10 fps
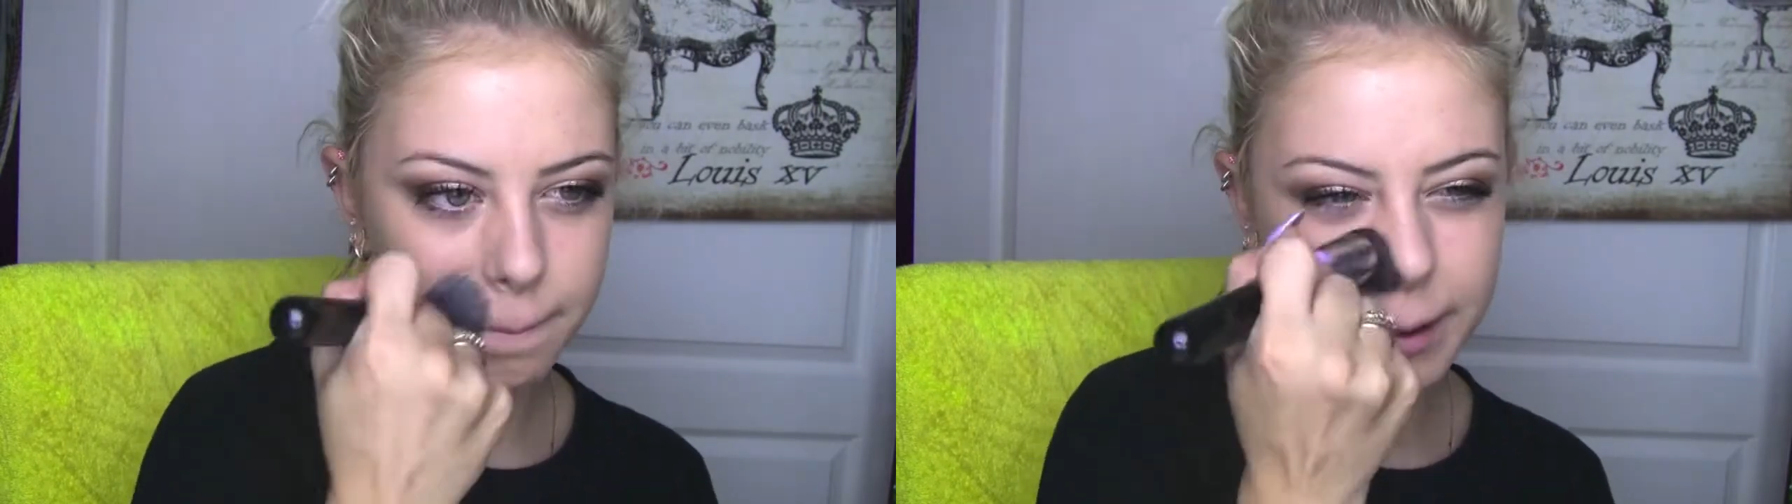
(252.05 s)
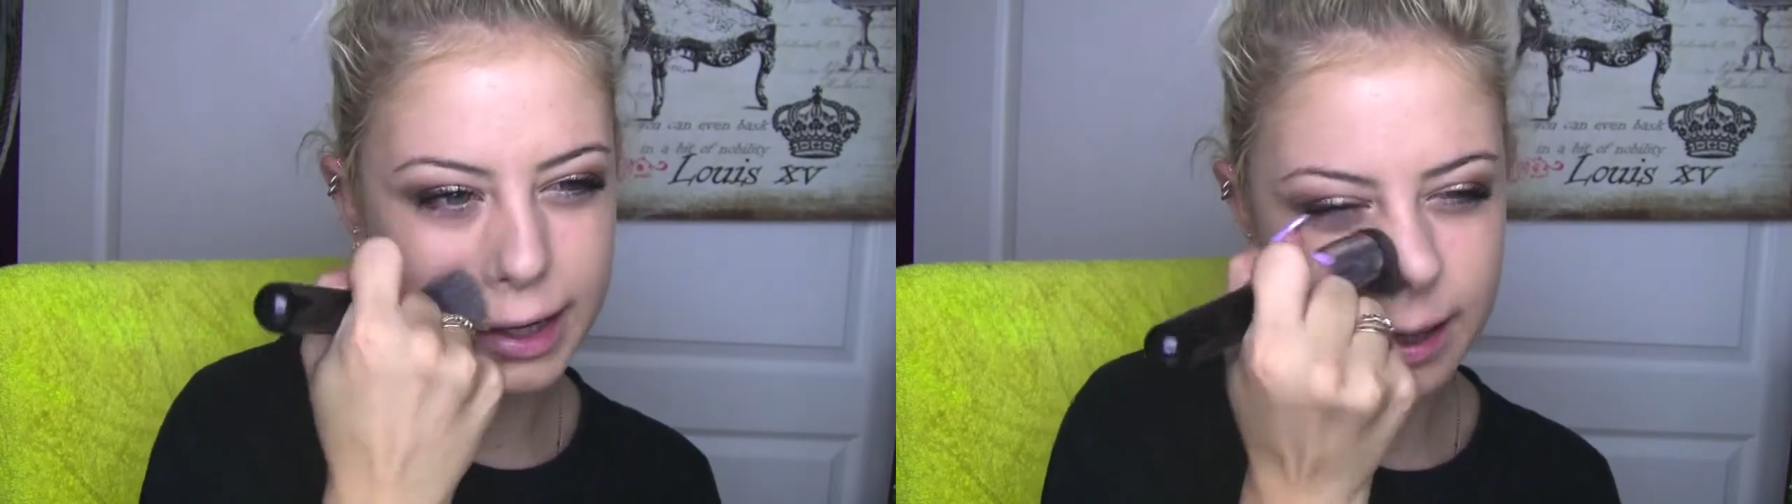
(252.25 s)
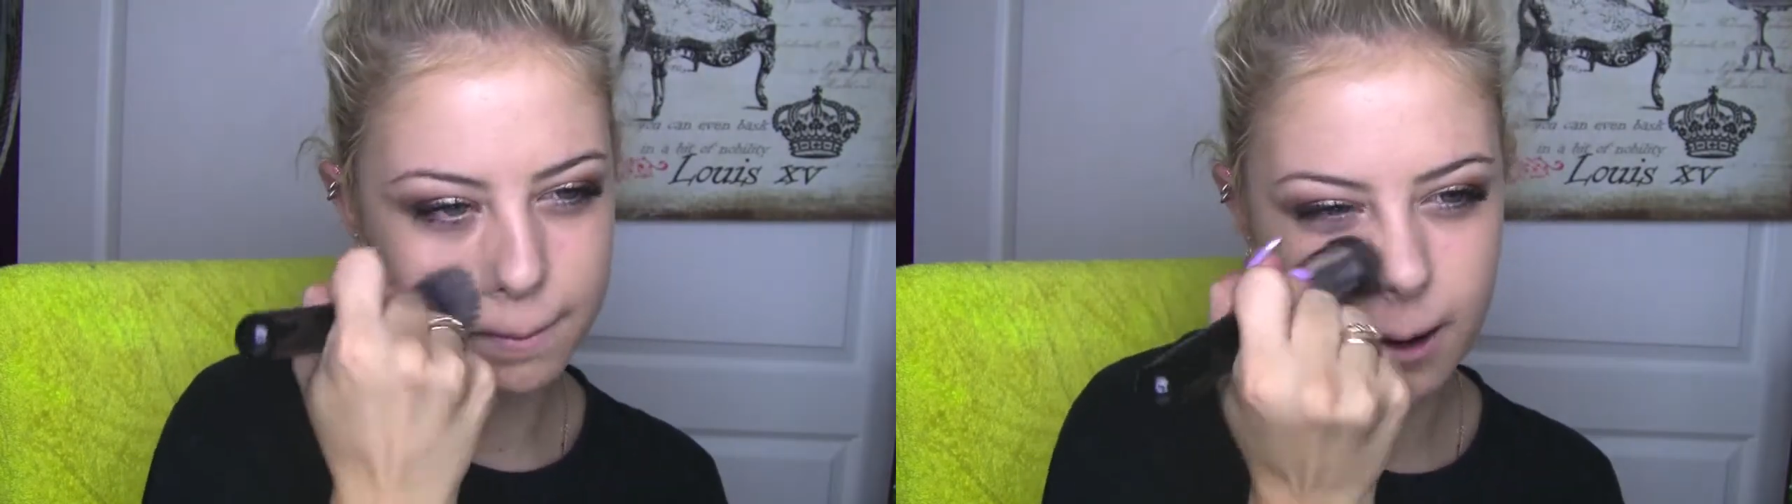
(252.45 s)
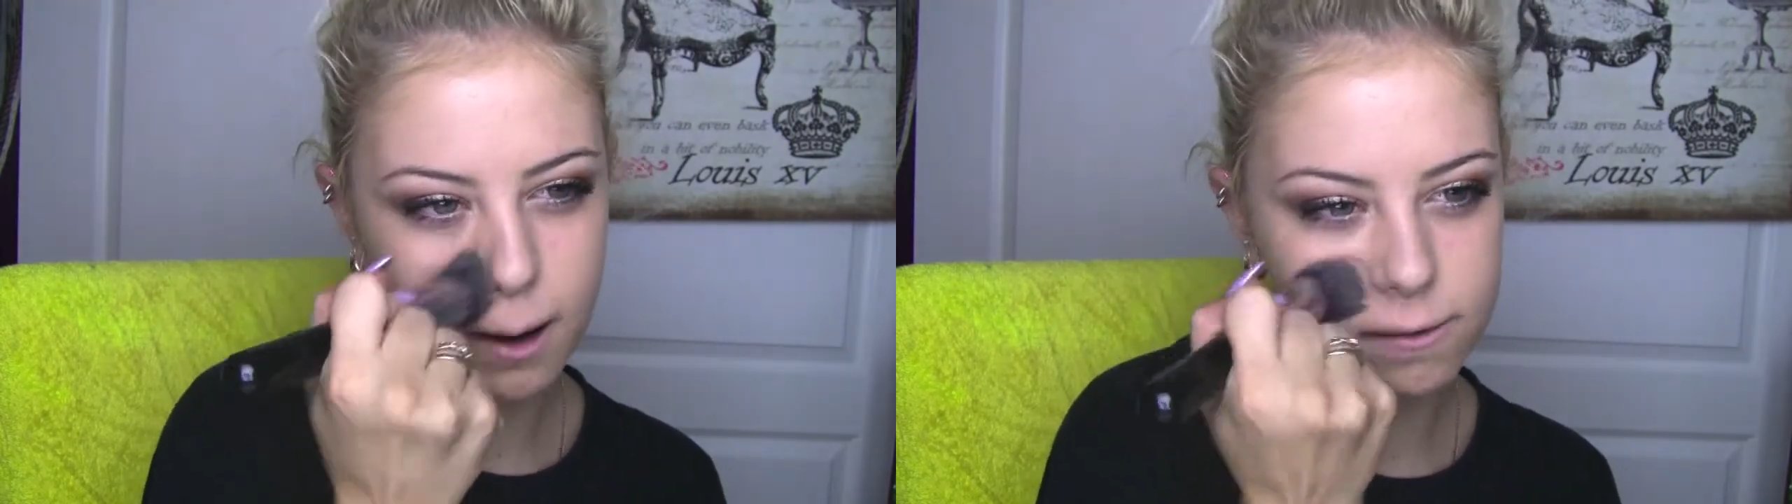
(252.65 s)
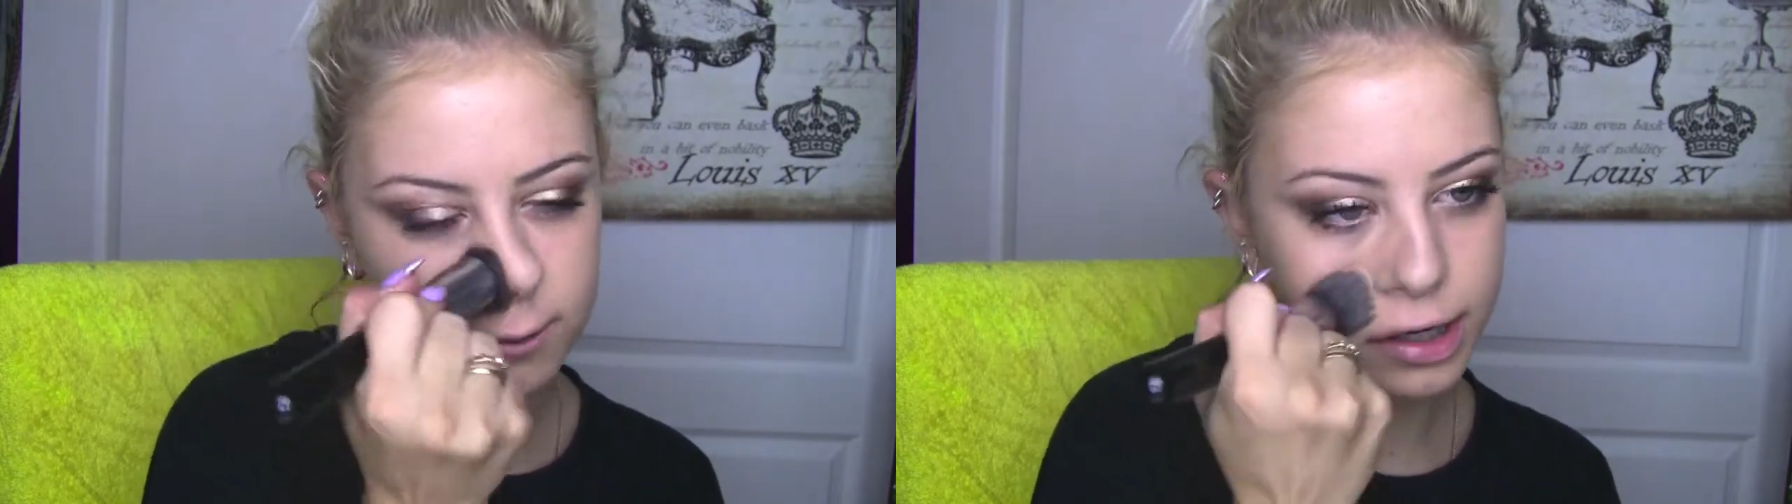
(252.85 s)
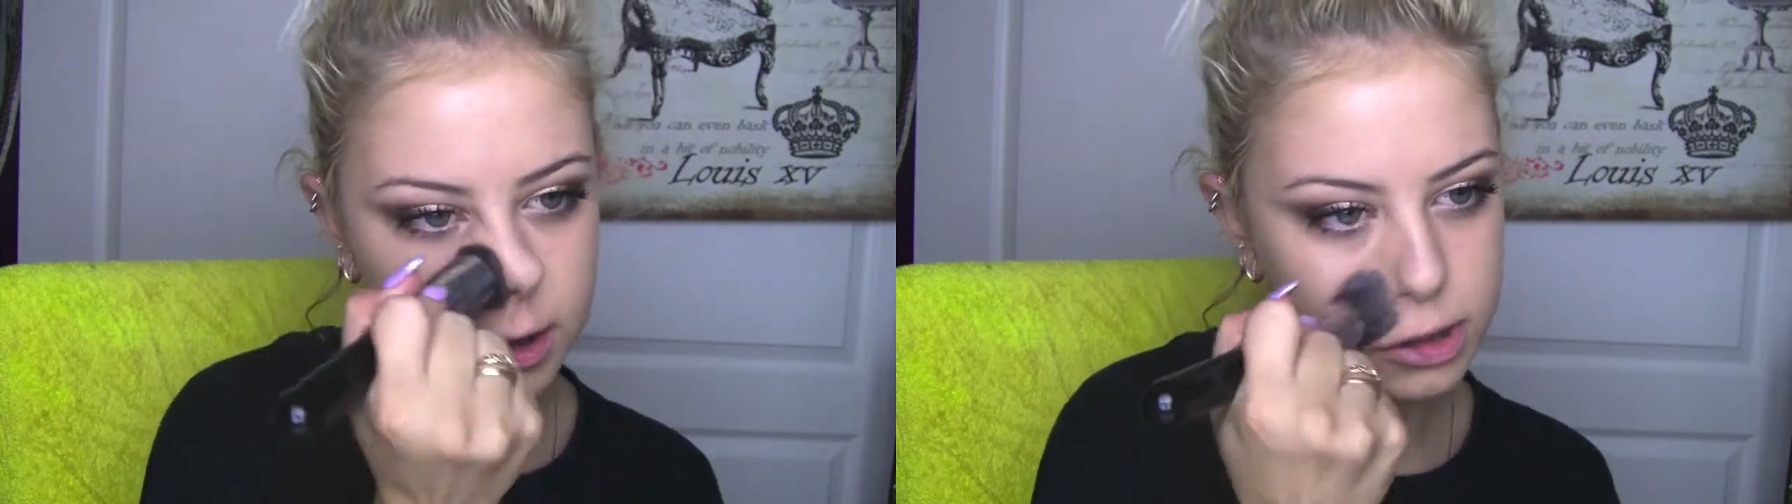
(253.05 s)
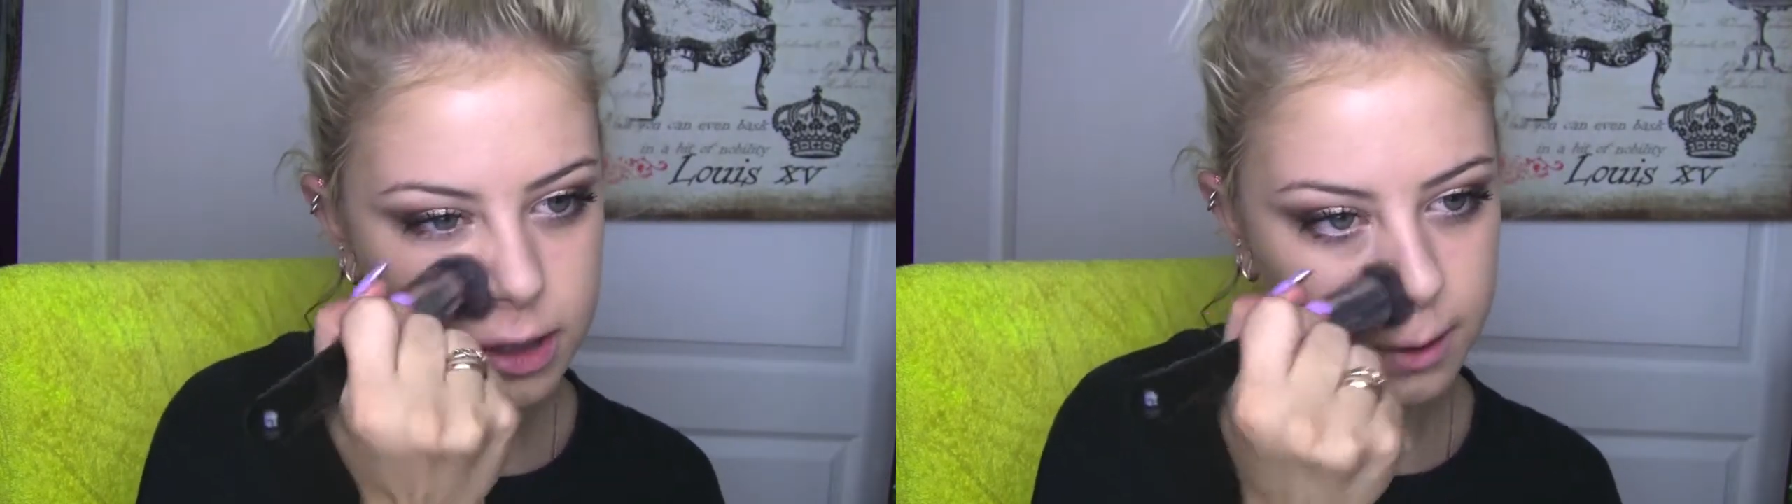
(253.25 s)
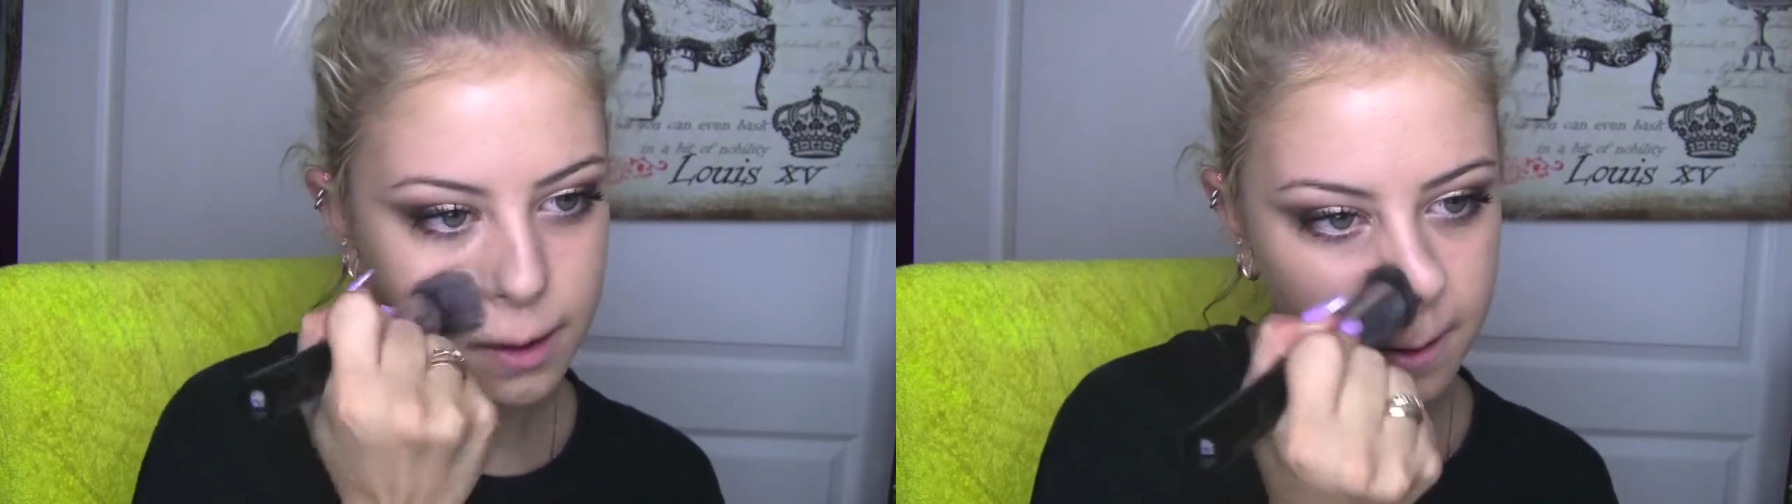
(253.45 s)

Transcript: medium coverage.